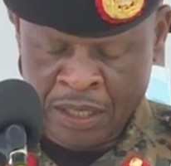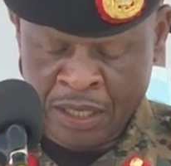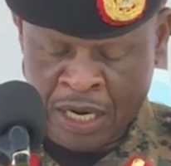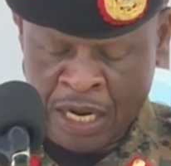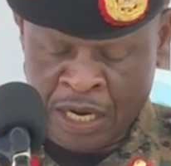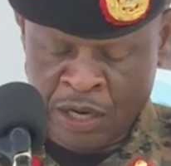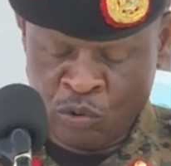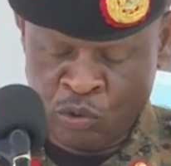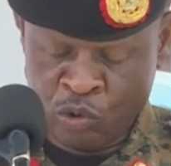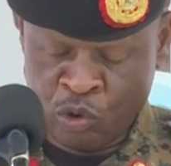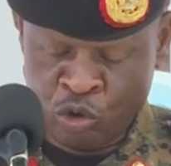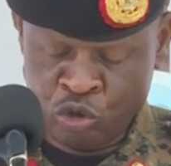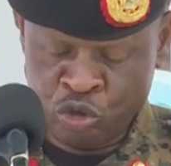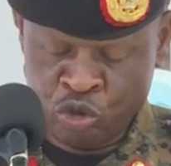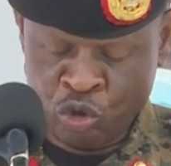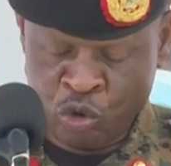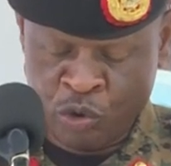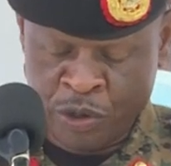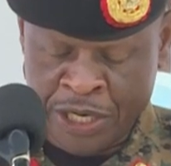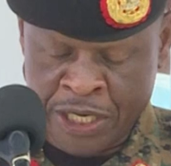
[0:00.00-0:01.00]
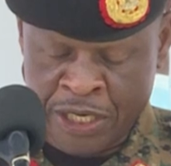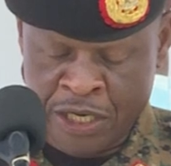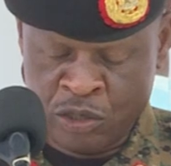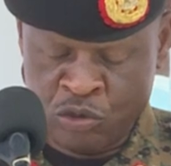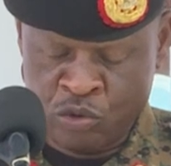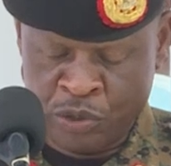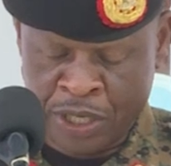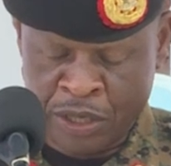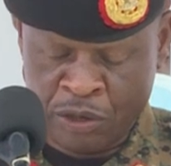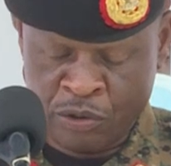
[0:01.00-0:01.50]
and will also lead
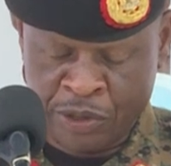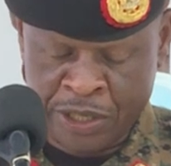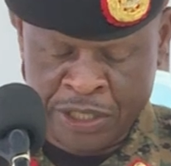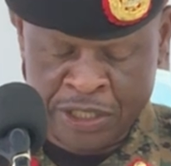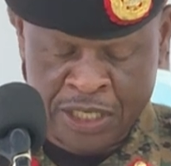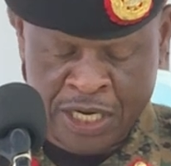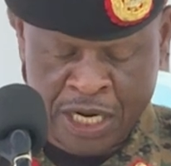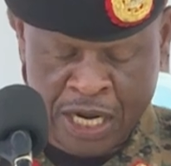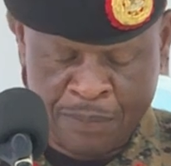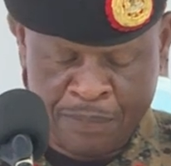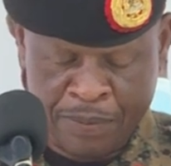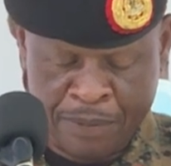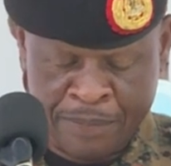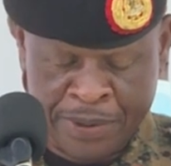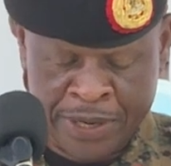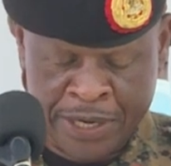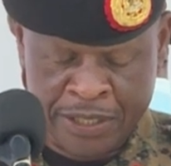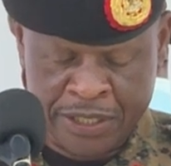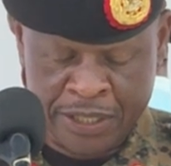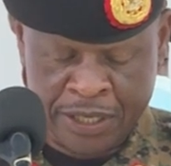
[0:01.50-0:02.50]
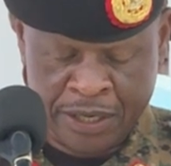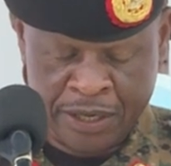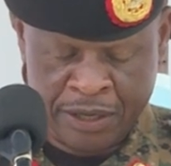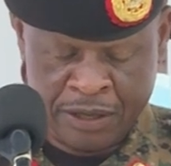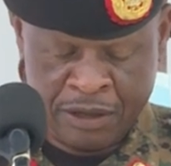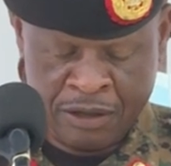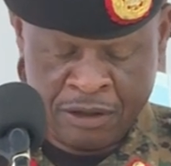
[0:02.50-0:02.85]
to increased capability